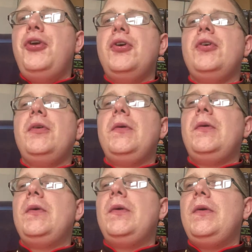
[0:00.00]

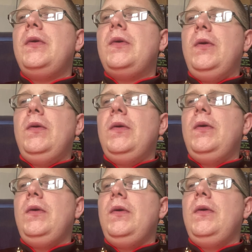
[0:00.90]
Do,
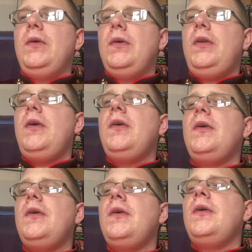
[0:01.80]
do,
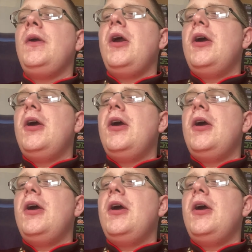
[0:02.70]
do,